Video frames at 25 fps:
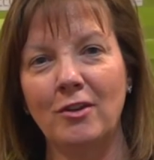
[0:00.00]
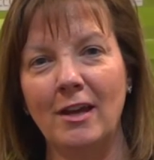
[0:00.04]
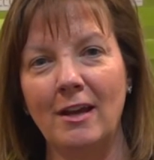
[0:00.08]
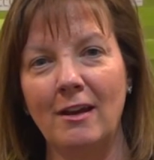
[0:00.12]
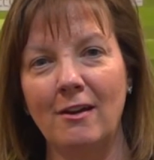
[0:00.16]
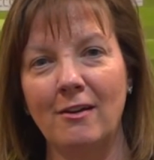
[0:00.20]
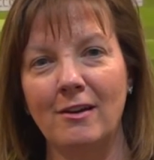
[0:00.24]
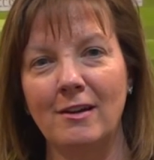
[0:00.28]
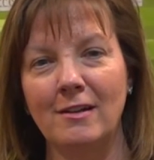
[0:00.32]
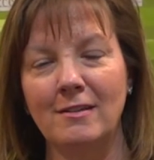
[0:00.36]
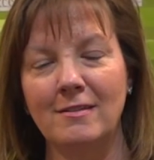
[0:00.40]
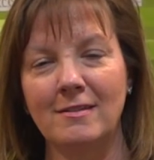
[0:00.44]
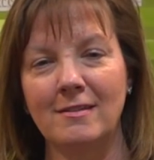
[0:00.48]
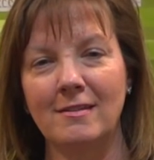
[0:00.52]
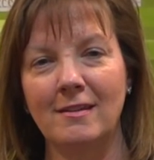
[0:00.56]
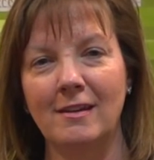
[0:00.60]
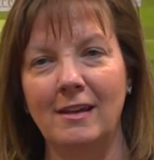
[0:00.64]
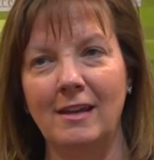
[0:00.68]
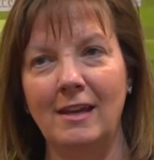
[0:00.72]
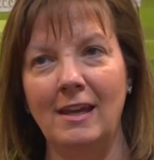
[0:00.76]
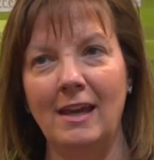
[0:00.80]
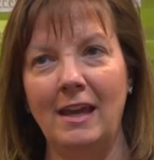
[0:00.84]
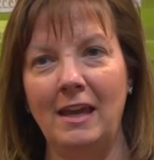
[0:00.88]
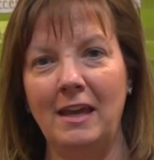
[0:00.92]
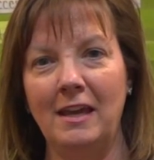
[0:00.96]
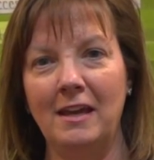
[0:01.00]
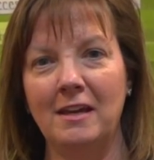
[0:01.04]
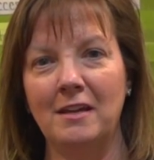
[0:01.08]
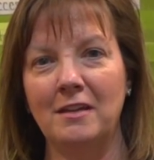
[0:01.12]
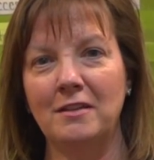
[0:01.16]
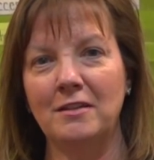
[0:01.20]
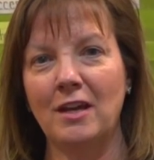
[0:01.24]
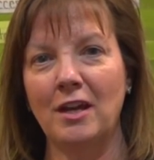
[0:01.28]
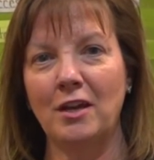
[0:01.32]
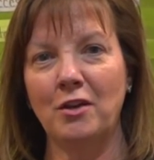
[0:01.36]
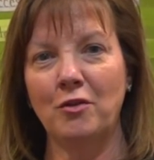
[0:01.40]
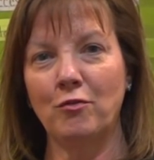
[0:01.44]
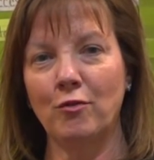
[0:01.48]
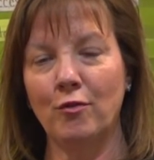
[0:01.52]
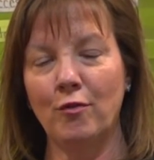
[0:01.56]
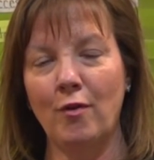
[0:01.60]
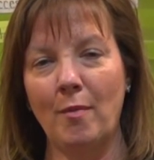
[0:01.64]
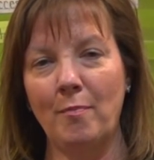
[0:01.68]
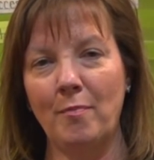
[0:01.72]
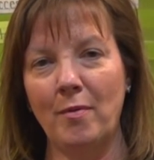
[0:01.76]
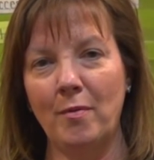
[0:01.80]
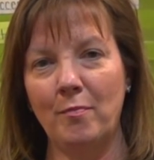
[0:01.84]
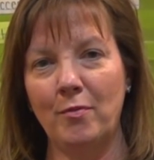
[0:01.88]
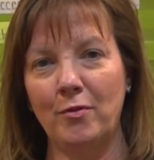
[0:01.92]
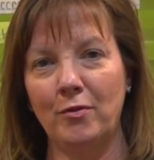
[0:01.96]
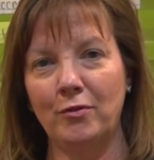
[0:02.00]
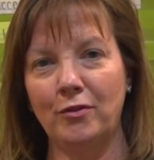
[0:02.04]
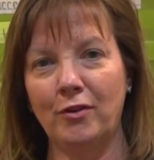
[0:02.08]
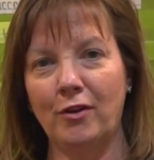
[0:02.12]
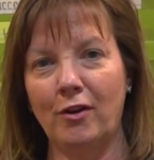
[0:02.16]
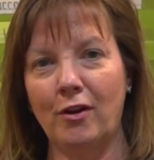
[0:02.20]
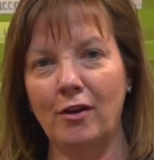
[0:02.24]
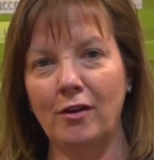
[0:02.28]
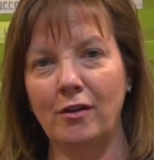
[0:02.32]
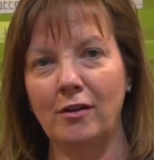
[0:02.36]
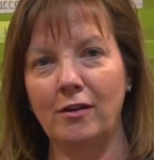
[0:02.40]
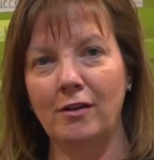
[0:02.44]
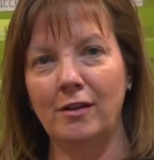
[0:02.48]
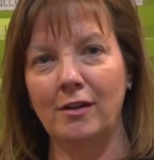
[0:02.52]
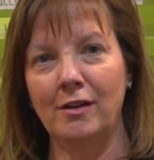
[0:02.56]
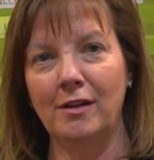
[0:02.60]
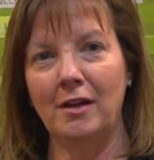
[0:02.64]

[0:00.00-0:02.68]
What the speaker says: Harris, and I grew up a Bulldog.